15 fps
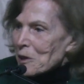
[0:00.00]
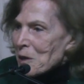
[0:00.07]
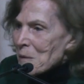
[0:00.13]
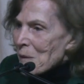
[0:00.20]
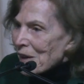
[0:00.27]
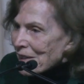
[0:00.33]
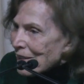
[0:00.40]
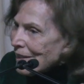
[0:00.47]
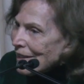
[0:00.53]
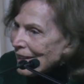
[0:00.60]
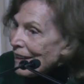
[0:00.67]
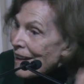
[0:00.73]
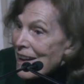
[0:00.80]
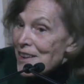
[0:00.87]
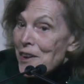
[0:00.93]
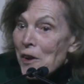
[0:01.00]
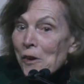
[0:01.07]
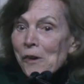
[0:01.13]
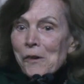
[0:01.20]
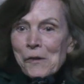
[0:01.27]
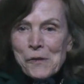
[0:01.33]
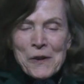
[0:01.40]
Don't tell anybody?
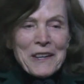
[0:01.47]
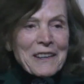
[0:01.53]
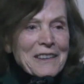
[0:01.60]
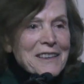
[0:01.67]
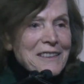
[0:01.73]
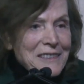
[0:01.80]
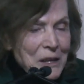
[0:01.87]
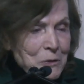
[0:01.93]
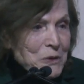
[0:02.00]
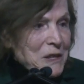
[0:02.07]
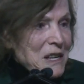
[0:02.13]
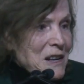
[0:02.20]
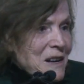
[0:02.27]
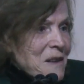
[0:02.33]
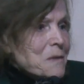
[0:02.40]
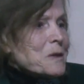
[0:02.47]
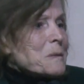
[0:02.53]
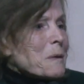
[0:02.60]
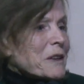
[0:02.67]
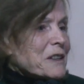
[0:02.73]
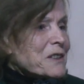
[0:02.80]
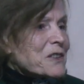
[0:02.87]
No, they
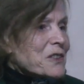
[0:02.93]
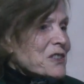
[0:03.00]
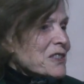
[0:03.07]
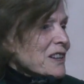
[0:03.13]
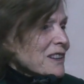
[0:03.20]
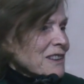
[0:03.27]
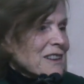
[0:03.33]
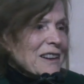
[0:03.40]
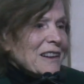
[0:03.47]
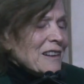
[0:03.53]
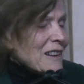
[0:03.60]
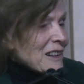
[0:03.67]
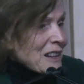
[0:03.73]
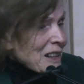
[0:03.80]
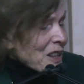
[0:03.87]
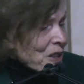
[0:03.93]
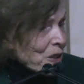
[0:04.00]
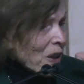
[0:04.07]
want everybody to say,